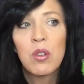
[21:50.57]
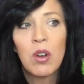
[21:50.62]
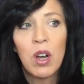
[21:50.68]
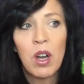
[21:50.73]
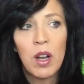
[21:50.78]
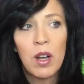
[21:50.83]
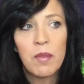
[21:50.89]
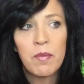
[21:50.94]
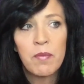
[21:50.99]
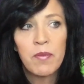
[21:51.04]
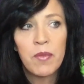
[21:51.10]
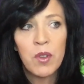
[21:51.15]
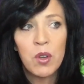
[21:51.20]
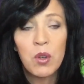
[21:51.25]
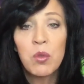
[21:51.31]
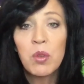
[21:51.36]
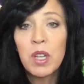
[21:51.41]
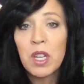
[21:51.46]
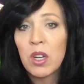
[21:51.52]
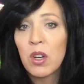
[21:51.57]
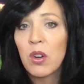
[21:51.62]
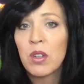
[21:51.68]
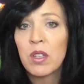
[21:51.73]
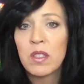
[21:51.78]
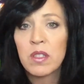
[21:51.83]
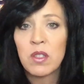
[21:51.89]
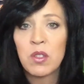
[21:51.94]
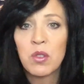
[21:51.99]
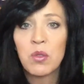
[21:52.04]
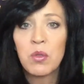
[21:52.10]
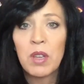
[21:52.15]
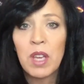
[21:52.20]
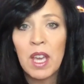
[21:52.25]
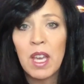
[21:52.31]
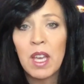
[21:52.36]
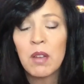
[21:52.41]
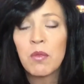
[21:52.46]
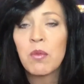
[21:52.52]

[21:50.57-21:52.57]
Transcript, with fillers: um, who can hurt us and who can't.